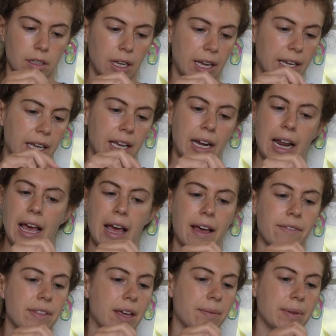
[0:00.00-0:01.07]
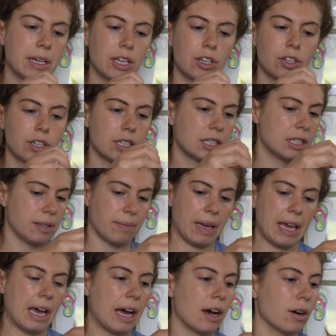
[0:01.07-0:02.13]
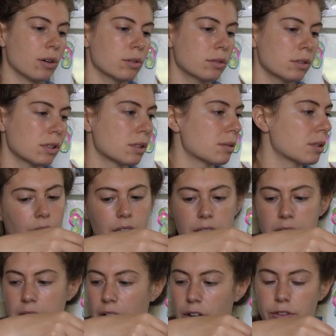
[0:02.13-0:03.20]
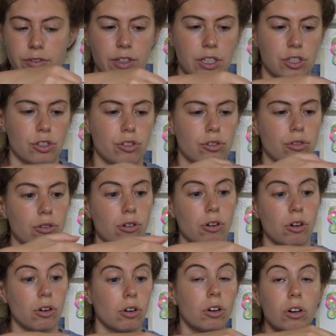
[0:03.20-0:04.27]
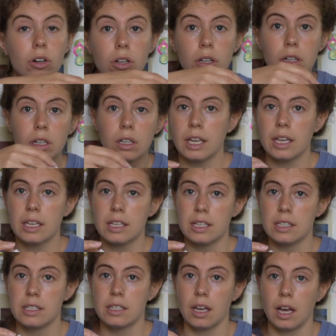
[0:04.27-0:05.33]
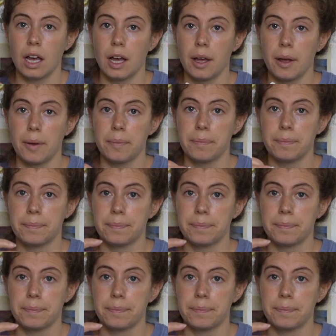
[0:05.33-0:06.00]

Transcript: that many cookies in my house. The self-control is not